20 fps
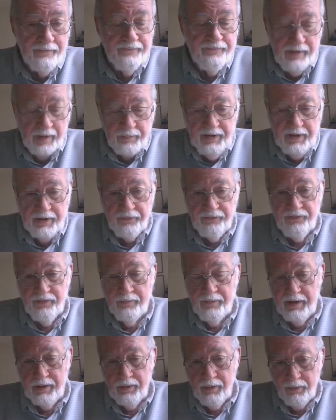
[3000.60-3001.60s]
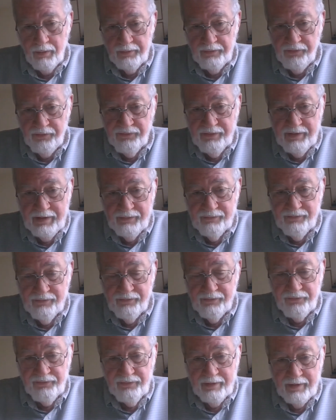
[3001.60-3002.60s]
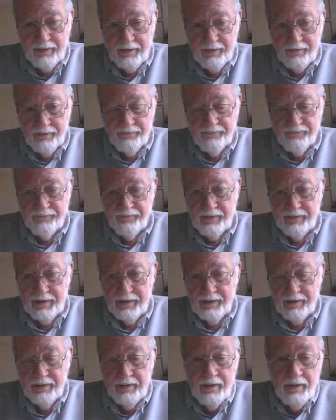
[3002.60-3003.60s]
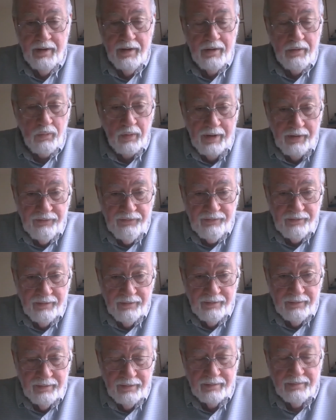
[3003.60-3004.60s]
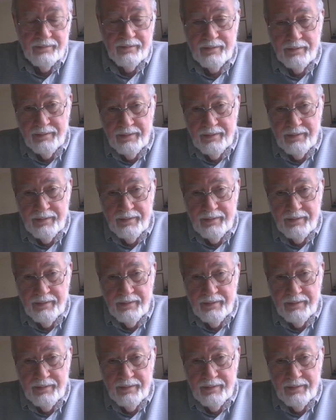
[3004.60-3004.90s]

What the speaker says: of feminism, the early stages of racial